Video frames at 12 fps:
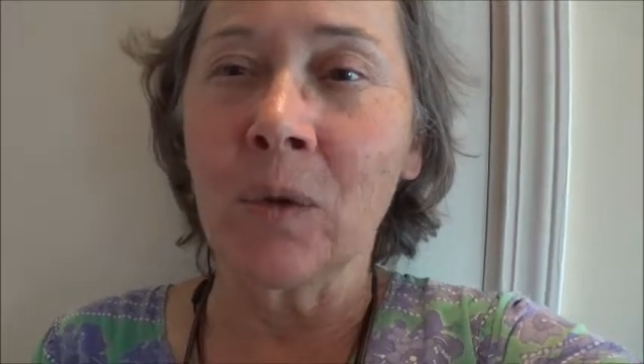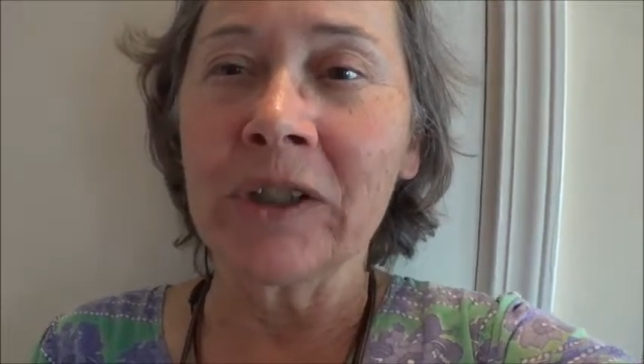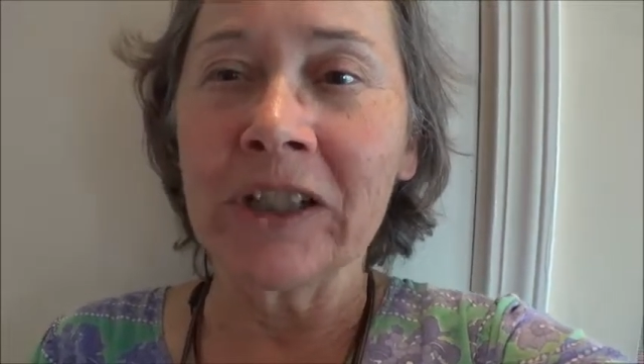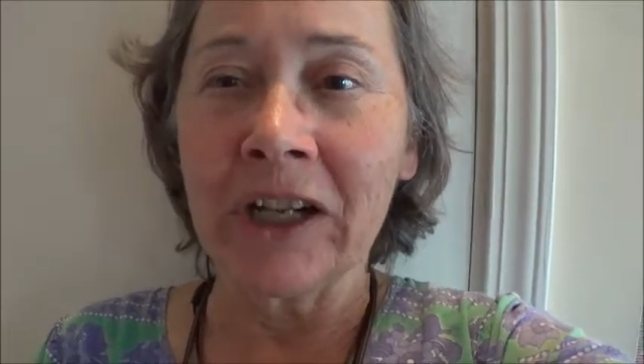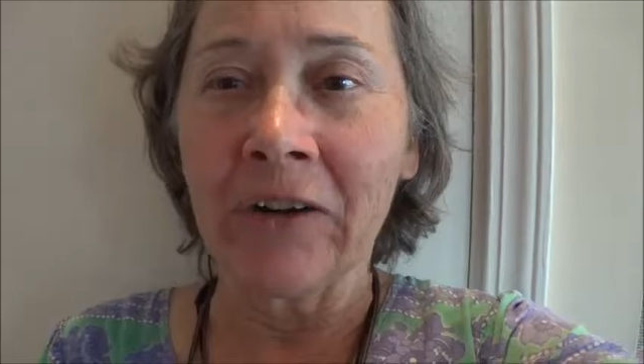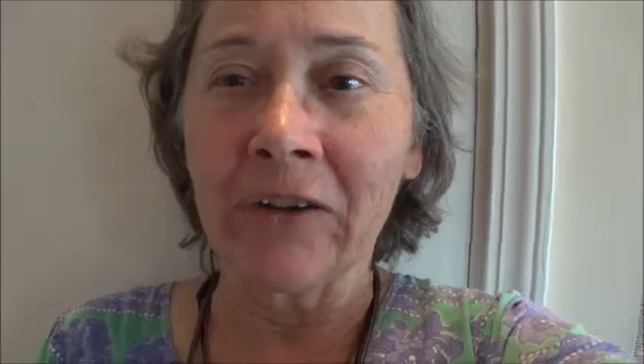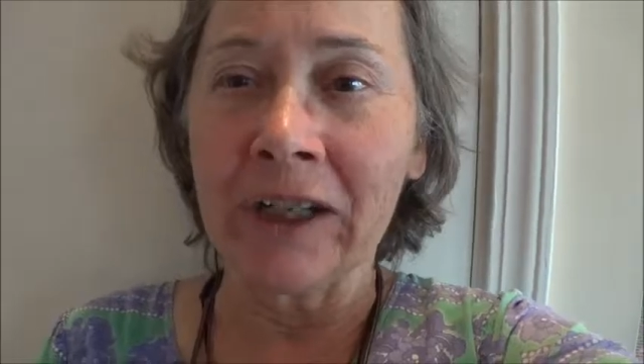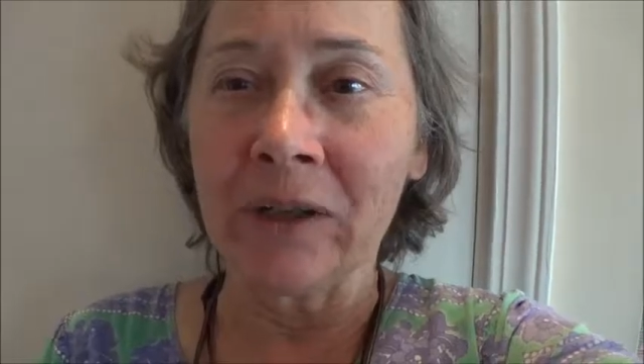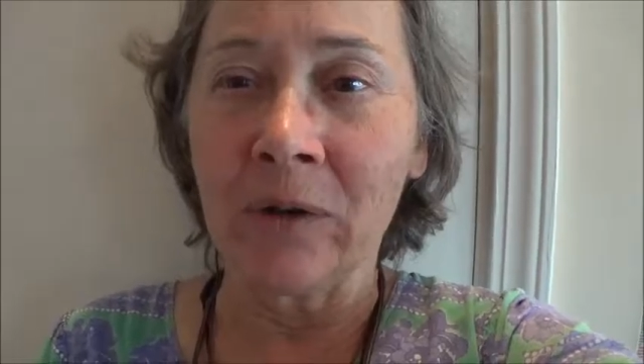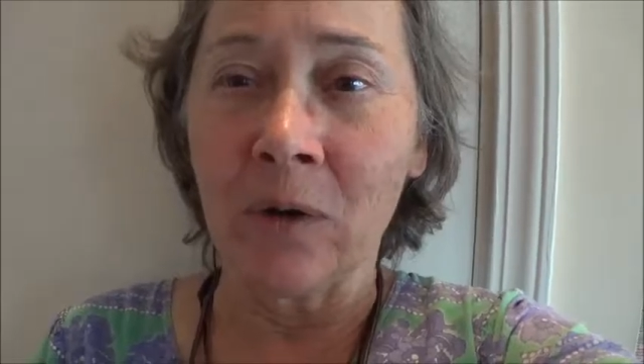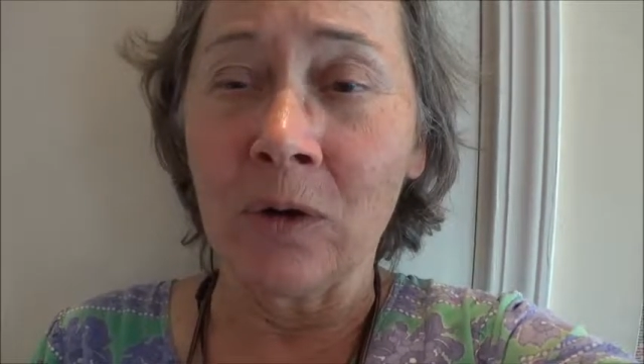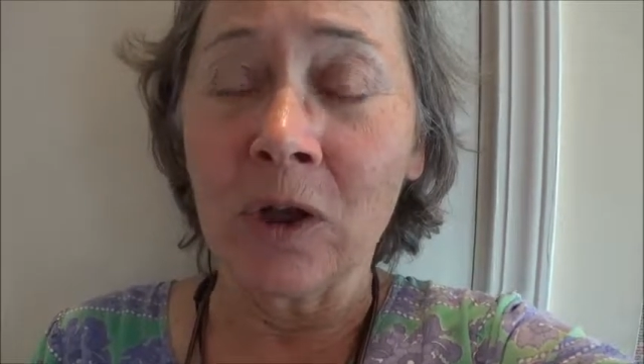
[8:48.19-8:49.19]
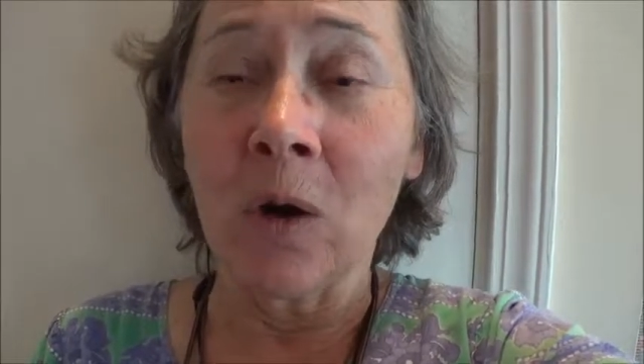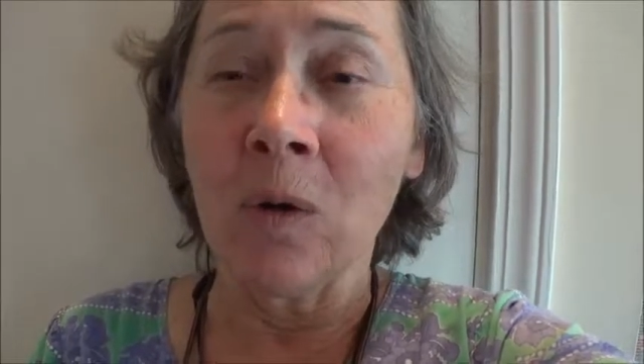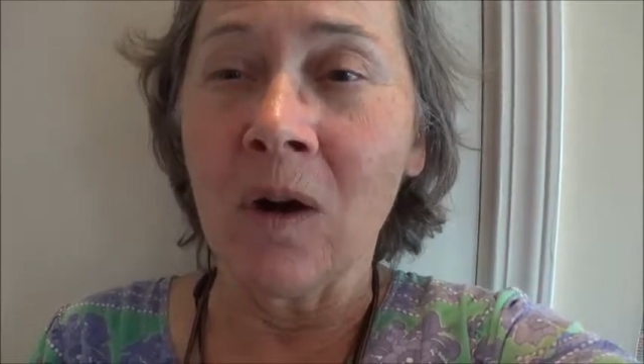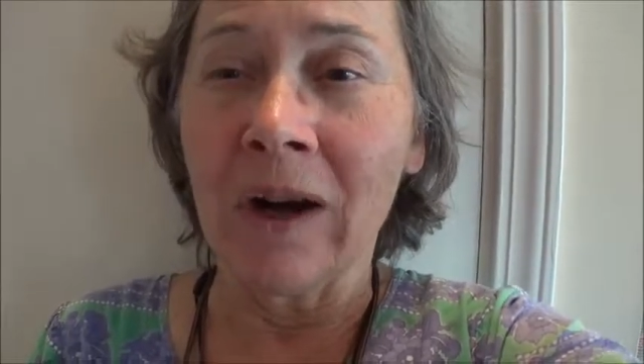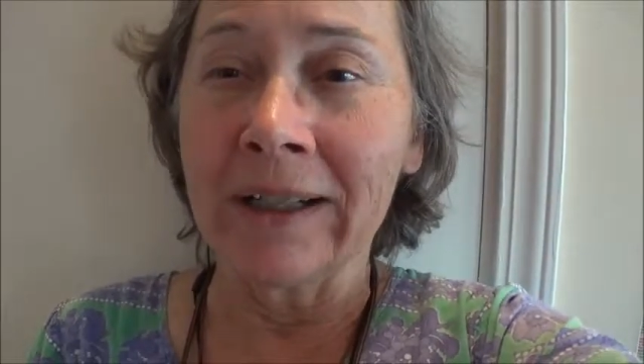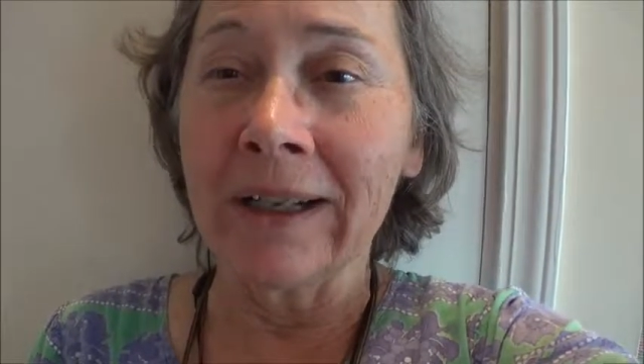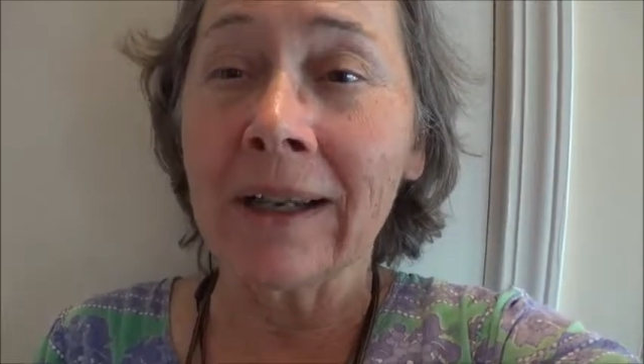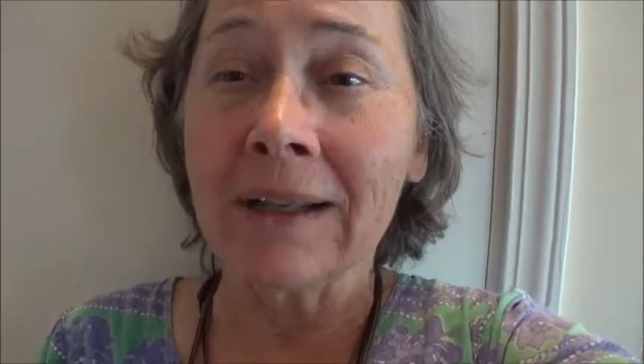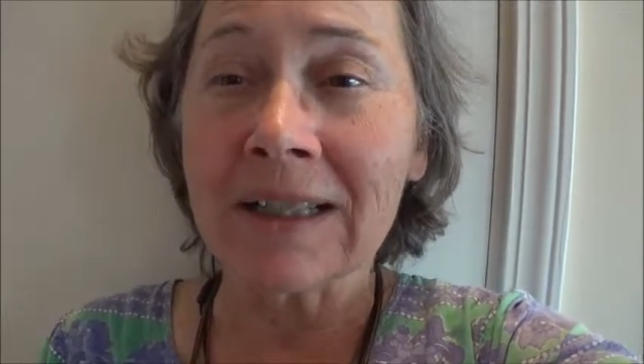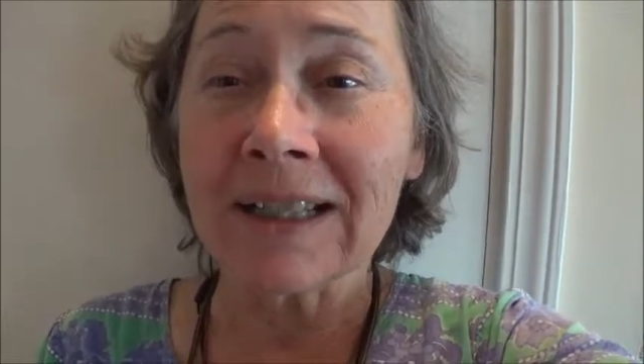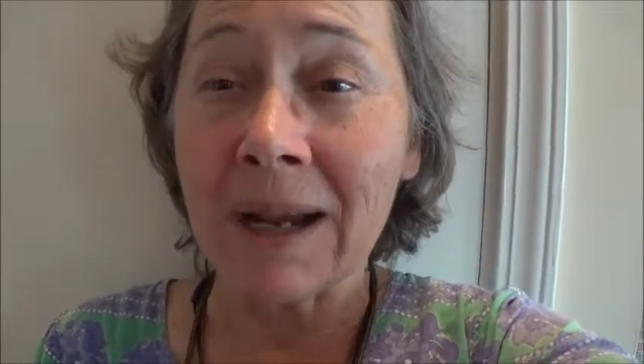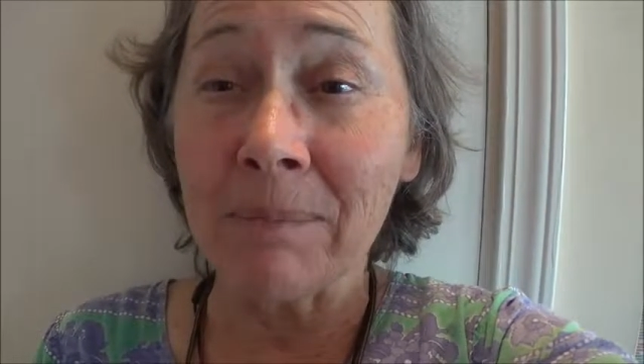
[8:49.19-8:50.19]
ordinarily go on,
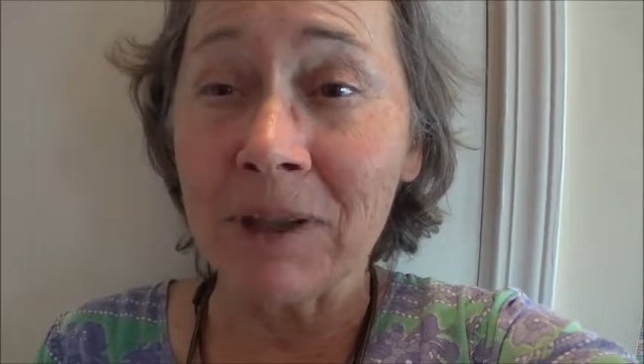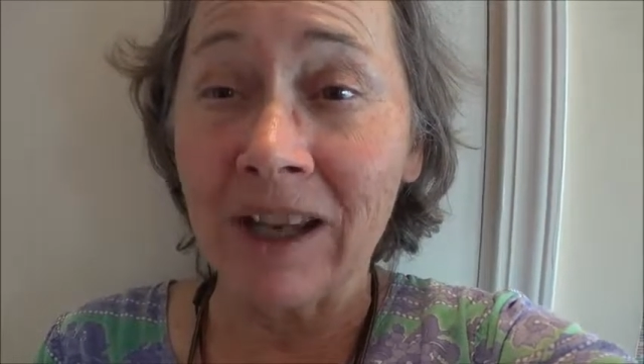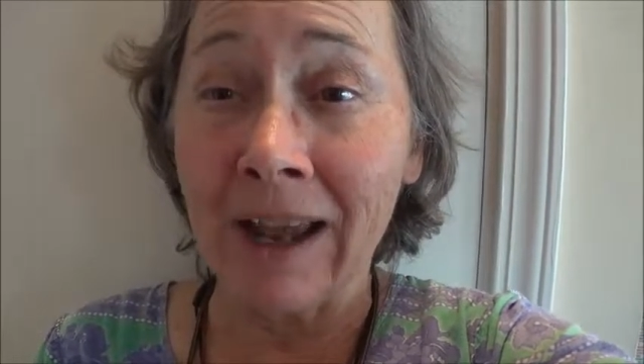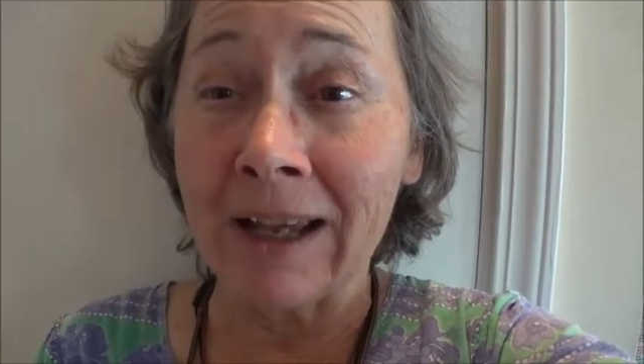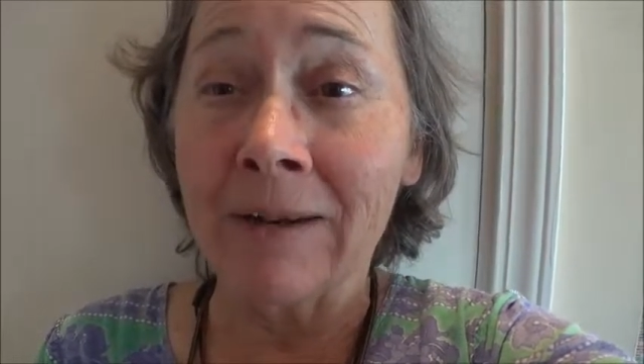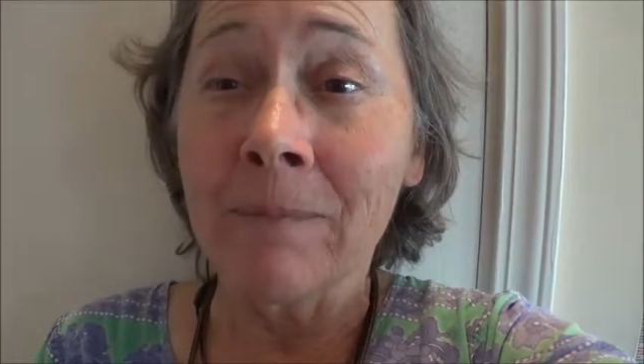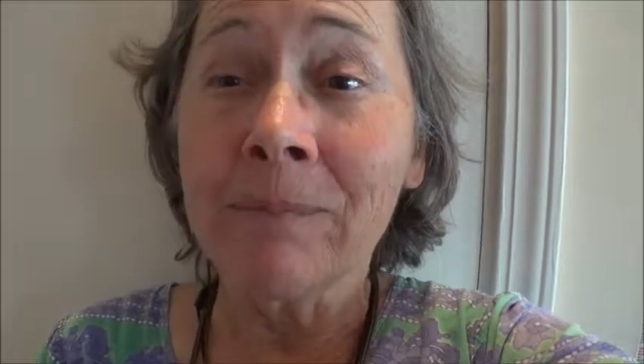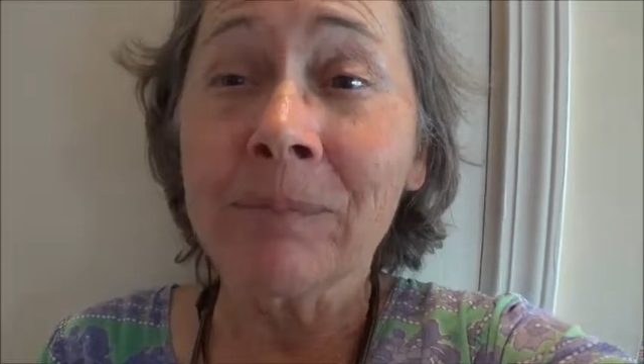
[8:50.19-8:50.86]
except that